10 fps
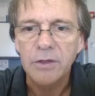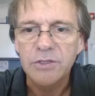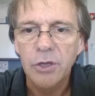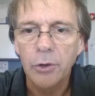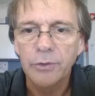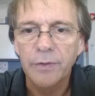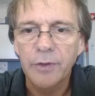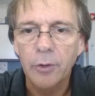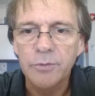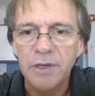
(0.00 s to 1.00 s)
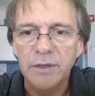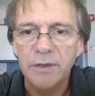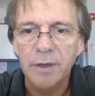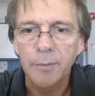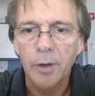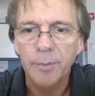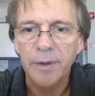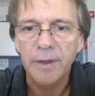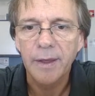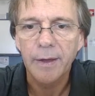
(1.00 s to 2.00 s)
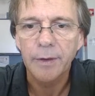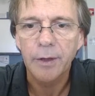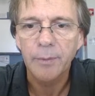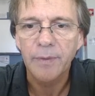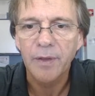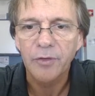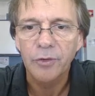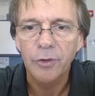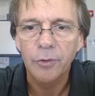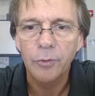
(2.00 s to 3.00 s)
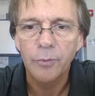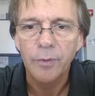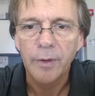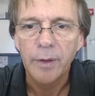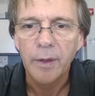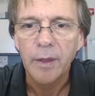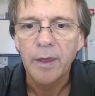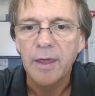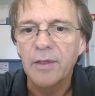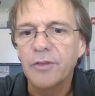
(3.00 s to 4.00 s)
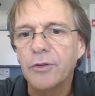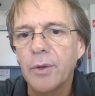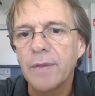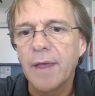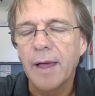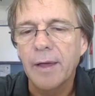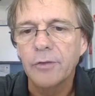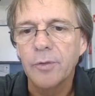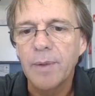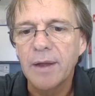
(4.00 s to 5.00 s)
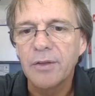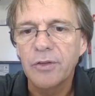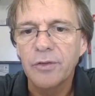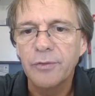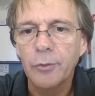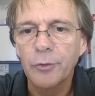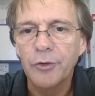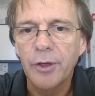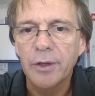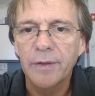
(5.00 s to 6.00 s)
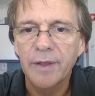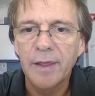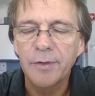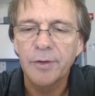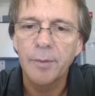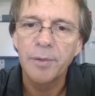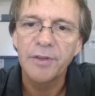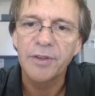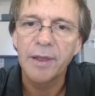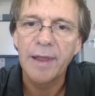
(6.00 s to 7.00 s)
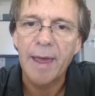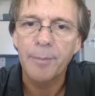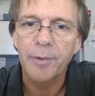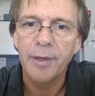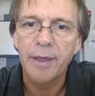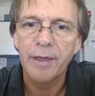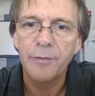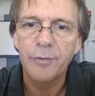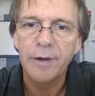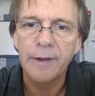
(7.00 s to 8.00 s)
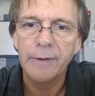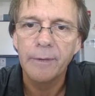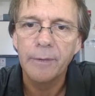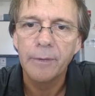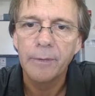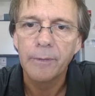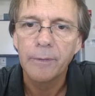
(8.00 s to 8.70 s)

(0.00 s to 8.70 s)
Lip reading: and you're told that the object, it might be a car going around that circle, is doing that 100 metres as a full circle, and it completes a lap every,